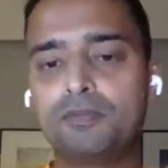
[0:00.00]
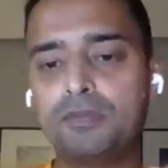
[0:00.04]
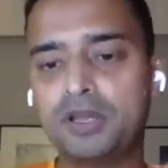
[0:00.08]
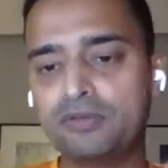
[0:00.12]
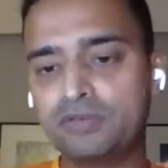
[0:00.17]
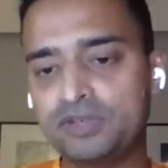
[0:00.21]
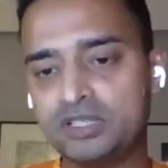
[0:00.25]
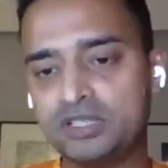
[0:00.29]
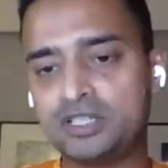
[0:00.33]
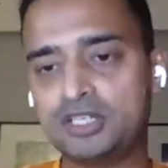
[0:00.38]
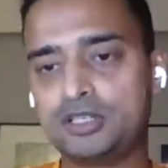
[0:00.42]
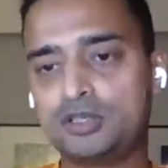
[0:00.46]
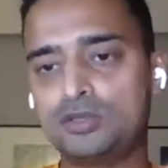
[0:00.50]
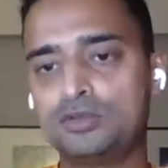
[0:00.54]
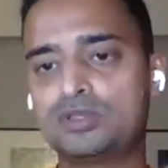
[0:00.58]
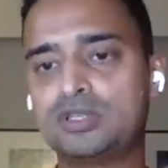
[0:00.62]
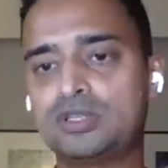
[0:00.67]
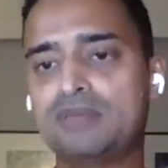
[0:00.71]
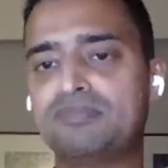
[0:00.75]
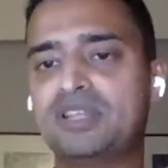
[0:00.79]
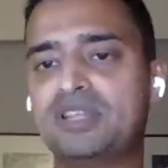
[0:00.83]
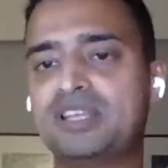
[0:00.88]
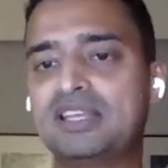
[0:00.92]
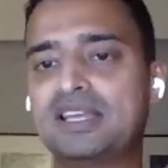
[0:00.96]
pivot to
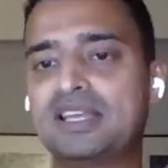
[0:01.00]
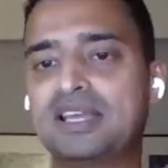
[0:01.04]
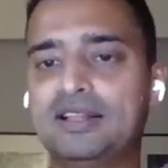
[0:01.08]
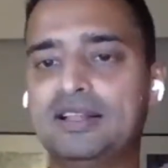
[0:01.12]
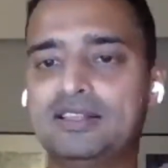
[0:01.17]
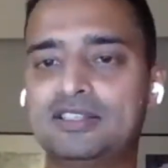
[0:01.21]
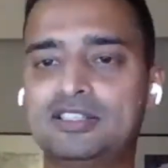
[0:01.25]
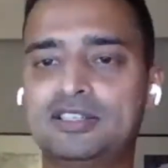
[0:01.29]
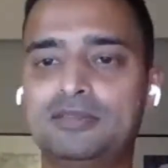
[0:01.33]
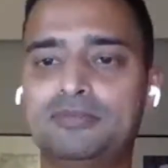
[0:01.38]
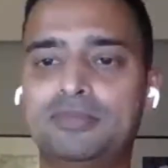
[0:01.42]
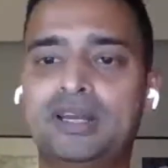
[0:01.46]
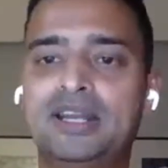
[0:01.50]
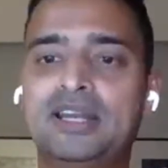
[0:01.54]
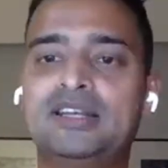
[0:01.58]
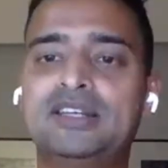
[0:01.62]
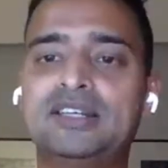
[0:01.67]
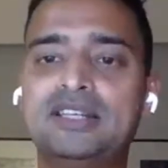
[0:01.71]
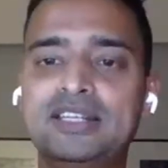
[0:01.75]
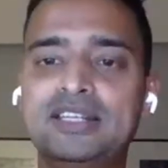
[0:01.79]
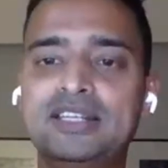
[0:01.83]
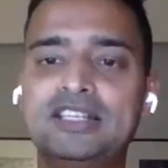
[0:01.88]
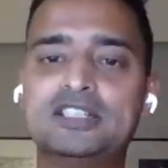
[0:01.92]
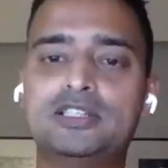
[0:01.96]
something else, but
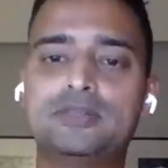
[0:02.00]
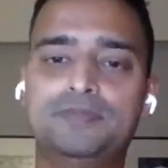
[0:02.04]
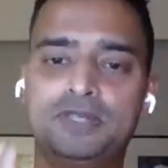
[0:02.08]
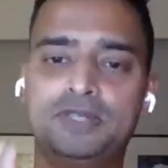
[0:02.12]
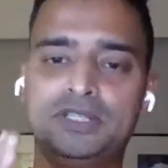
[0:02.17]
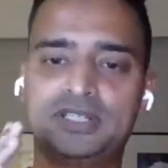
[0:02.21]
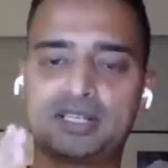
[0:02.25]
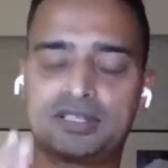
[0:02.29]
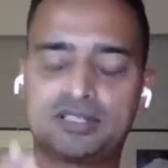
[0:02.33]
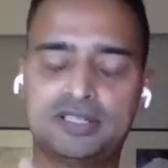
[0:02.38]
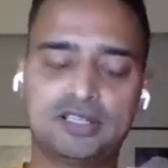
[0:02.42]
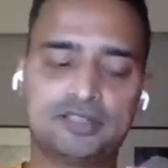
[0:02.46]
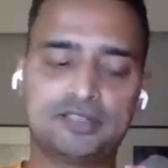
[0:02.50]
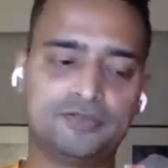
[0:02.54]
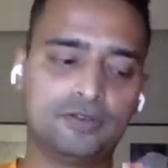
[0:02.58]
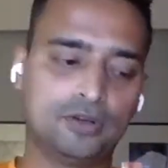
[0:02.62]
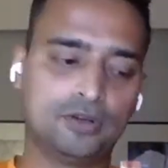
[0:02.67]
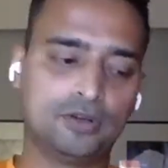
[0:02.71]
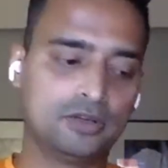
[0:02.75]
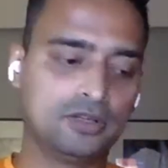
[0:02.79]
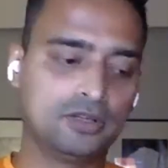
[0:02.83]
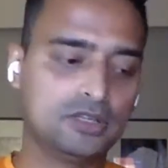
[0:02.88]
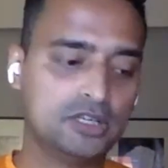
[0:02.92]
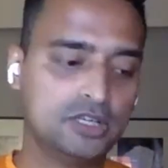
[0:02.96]
at least be successful.